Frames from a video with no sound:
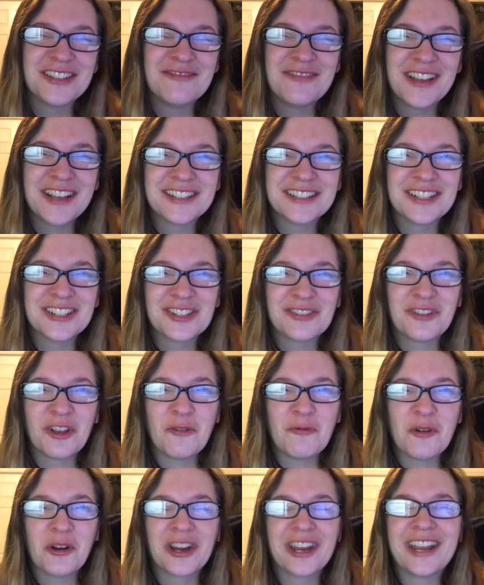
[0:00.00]
It makes us
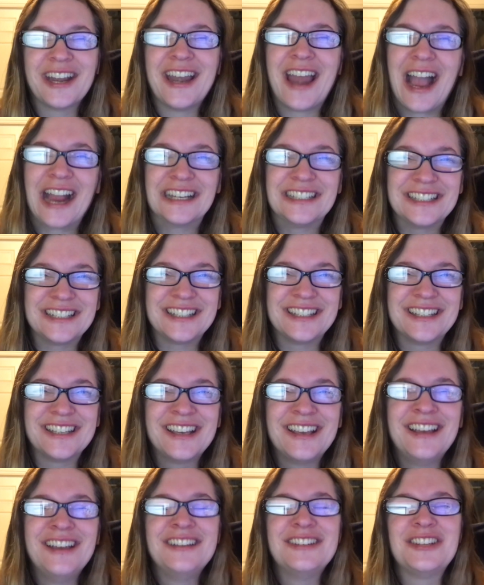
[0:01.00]
feel more connected
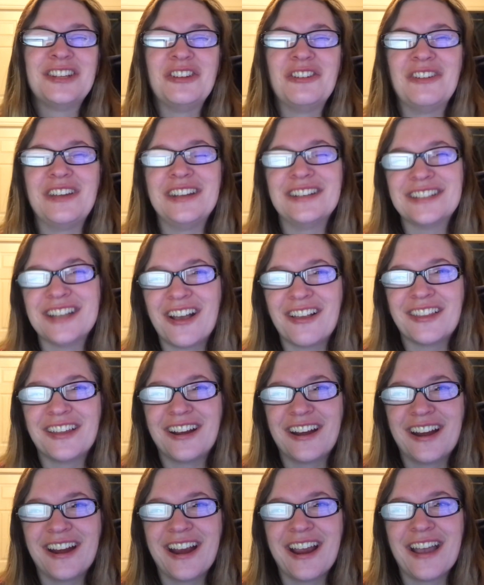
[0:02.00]
to each
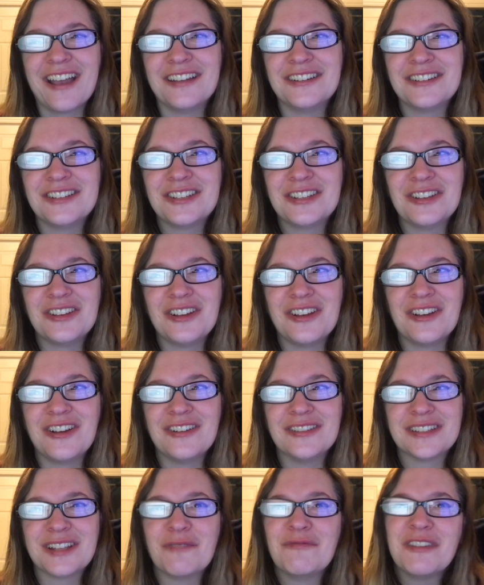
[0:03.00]
other and
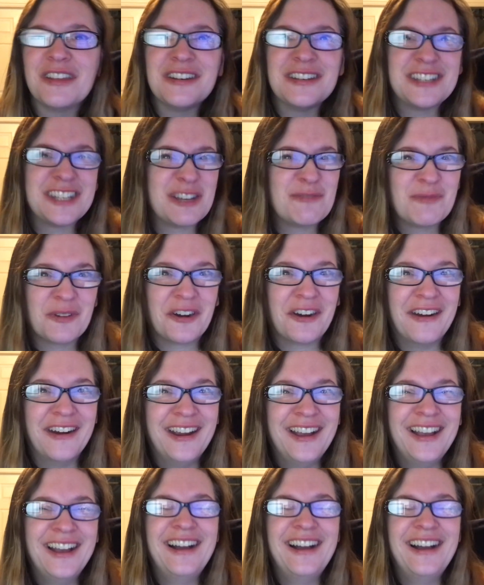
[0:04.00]
to something deeper.